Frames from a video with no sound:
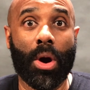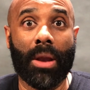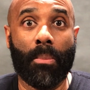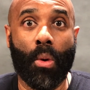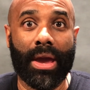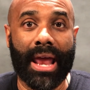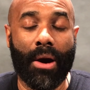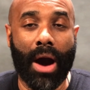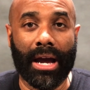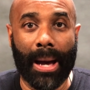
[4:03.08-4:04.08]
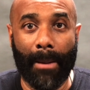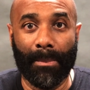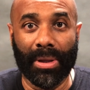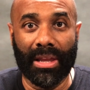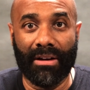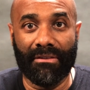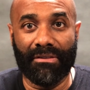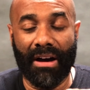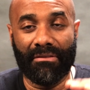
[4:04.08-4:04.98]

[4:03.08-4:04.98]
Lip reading: to point out a couple of